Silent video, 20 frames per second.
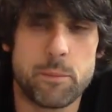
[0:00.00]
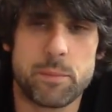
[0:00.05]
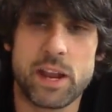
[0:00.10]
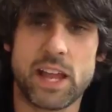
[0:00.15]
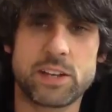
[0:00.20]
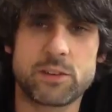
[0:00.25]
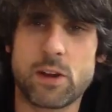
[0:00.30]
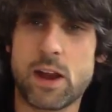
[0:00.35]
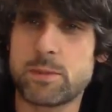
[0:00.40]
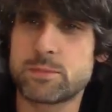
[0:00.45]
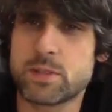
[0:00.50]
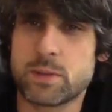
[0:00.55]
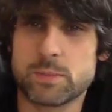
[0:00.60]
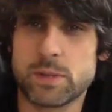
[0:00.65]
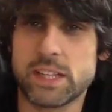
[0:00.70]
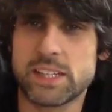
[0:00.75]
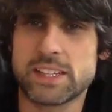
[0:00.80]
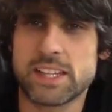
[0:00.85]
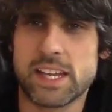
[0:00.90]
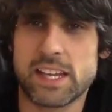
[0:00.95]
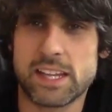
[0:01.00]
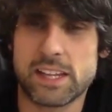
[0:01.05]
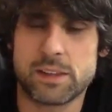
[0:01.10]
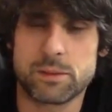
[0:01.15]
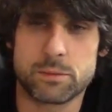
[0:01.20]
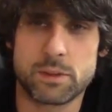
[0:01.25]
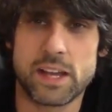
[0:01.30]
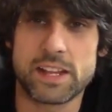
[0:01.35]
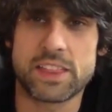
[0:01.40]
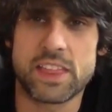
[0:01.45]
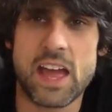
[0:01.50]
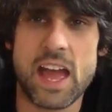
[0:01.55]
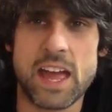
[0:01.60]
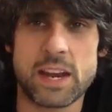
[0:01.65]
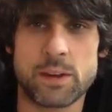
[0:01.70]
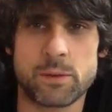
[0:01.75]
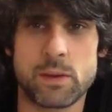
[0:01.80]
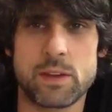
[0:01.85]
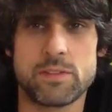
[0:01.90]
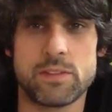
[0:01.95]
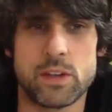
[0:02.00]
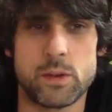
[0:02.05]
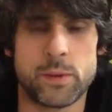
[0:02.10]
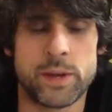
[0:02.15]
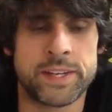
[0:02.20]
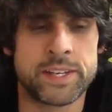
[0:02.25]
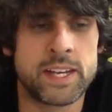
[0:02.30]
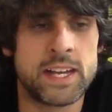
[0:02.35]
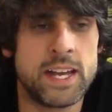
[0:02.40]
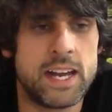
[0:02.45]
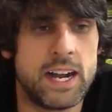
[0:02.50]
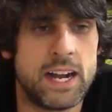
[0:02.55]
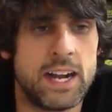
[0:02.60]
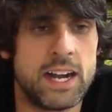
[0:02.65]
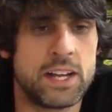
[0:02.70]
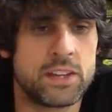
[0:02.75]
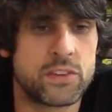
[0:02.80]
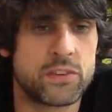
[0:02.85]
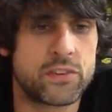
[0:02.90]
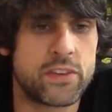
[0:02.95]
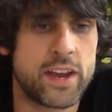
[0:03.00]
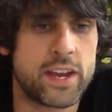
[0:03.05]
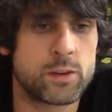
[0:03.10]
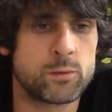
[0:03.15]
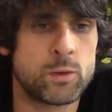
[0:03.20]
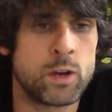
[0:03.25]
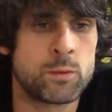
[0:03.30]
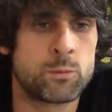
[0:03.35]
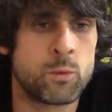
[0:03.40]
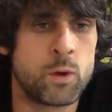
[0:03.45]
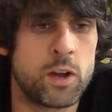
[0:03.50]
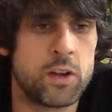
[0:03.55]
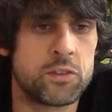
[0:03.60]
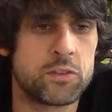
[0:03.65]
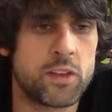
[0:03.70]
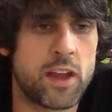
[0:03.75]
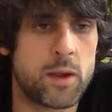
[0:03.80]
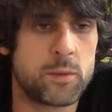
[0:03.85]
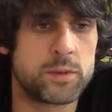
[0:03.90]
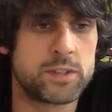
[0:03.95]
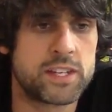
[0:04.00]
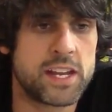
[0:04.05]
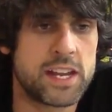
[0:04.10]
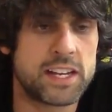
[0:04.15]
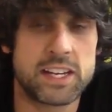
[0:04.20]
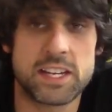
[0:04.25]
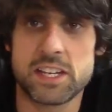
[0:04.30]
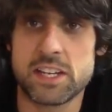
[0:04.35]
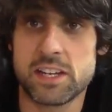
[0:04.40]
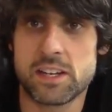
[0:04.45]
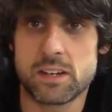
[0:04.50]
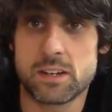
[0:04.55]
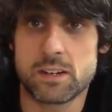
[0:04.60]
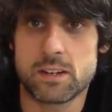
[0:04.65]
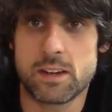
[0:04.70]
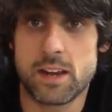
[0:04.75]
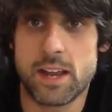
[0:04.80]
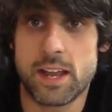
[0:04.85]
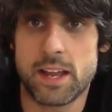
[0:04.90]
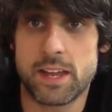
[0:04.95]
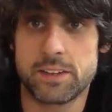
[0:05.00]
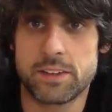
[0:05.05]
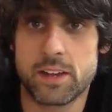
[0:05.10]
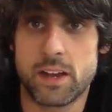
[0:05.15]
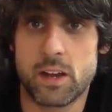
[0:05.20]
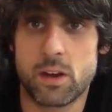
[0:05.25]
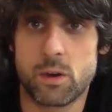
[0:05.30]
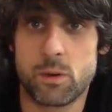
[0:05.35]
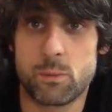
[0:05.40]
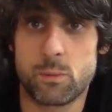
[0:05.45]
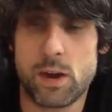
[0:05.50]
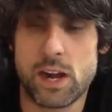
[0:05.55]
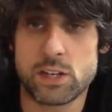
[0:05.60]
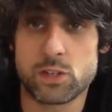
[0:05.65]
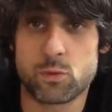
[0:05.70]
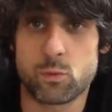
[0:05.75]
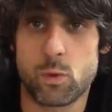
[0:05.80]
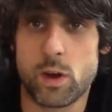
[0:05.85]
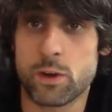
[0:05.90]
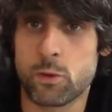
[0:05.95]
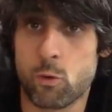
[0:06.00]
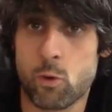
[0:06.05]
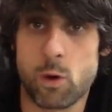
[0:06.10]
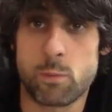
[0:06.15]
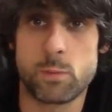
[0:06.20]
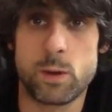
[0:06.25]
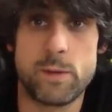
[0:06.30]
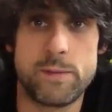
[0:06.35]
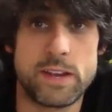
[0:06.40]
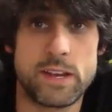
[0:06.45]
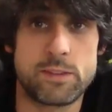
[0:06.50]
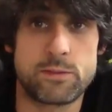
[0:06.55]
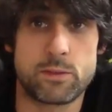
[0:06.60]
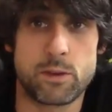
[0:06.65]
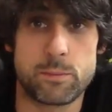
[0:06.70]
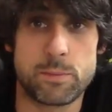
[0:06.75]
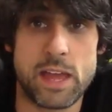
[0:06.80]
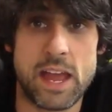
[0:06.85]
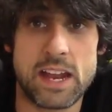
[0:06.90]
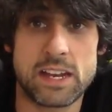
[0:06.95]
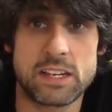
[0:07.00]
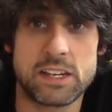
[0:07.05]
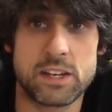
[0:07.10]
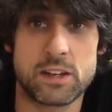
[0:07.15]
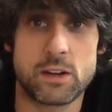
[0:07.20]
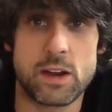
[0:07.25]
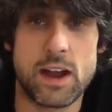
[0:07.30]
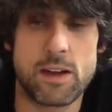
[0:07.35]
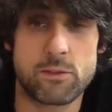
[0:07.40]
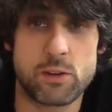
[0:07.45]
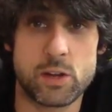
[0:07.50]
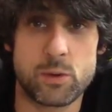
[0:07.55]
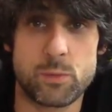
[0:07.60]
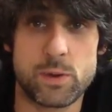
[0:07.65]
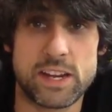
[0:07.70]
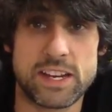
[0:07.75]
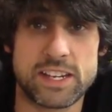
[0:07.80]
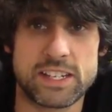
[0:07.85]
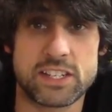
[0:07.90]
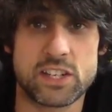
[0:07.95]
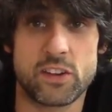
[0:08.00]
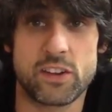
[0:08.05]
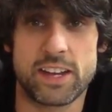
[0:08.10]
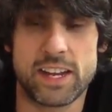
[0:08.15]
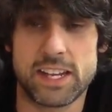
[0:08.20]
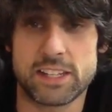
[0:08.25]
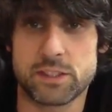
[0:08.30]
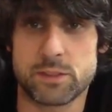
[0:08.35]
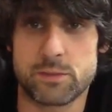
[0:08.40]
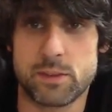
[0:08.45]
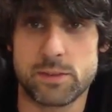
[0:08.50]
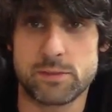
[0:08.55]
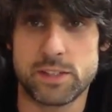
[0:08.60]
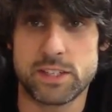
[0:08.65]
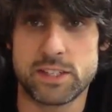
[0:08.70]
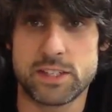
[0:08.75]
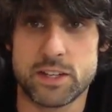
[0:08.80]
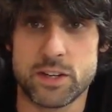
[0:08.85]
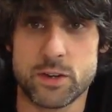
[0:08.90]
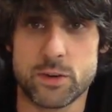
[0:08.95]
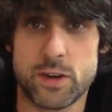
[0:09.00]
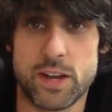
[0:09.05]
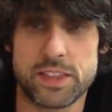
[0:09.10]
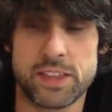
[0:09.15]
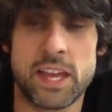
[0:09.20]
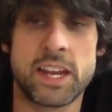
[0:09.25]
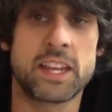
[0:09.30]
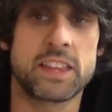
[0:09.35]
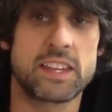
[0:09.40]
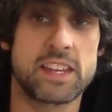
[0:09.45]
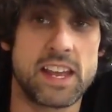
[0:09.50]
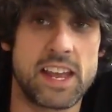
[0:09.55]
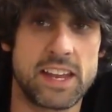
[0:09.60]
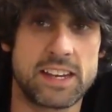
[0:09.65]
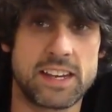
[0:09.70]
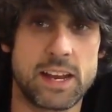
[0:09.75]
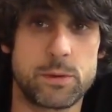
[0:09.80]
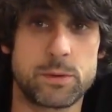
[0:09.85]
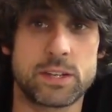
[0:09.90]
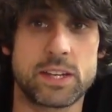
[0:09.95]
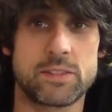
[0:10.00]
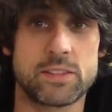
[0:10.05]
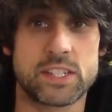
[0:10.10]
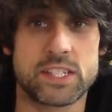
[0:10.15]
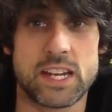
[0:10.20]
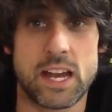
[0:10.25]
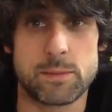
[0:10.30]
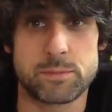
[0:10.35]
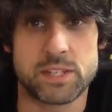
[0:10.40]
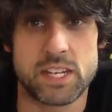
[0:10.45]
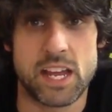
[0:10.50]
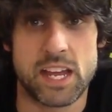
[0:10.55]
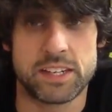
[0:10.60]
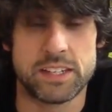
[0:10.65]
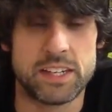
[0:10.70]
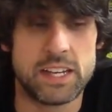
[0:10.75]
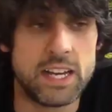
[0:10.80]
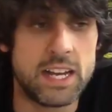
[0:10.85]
But I'd grab something like that, like that and review it. Uh, the second one was I would take a year and uh, watch one horror movie from that year every week until I got to 52, and then at the end I would give a top 10.